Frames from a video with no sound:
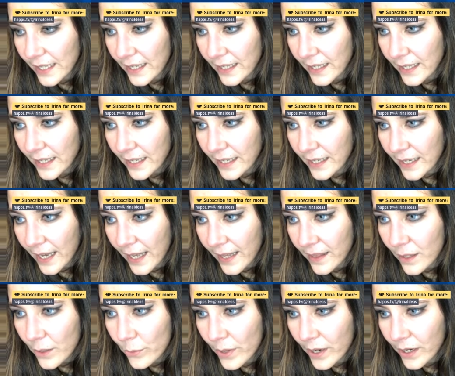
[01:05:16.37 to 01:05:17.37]
And then
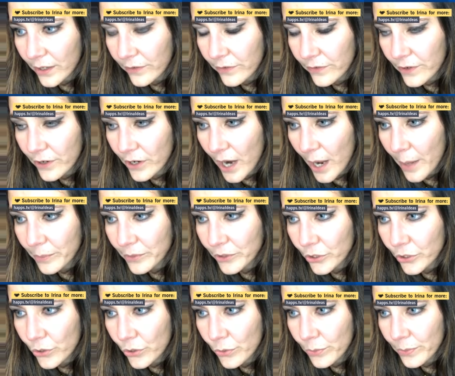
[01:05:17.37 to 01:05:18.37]
another one of a
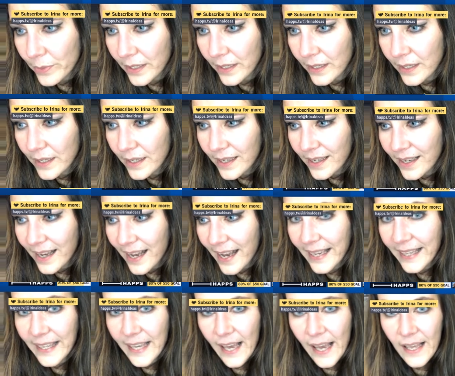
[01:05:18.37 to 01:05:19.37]
wrapped human
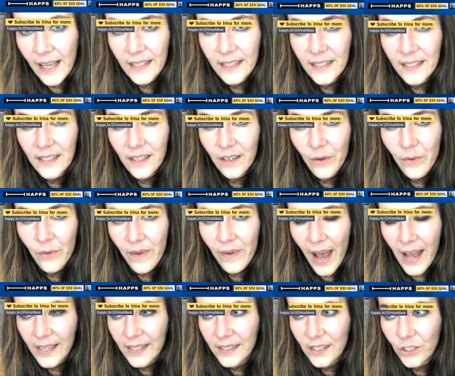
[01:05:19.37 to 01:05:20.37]
against the
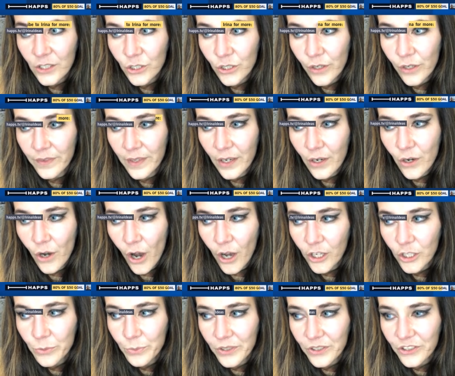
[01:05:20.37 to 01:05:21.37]
vastness of the
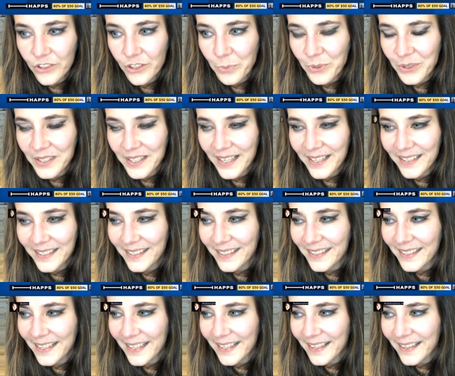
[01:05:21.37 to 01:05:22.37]
cosmos,
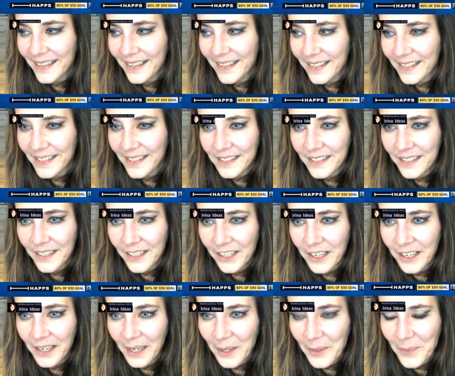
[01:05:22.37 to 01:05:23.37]
represented in the
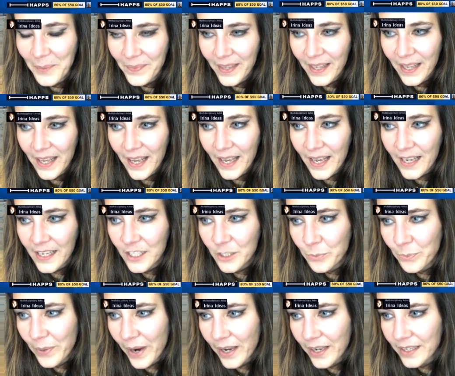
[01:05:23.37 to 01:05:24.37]
circle, a
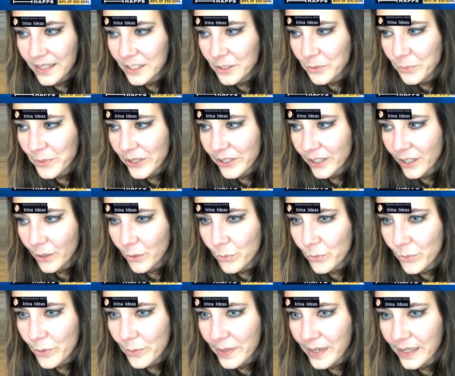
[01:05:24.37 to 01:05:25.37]

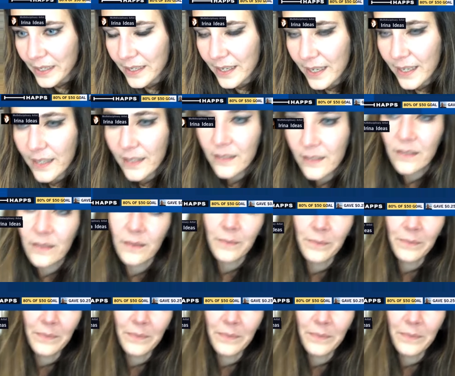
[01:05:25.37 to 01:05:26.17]
spiral woman, and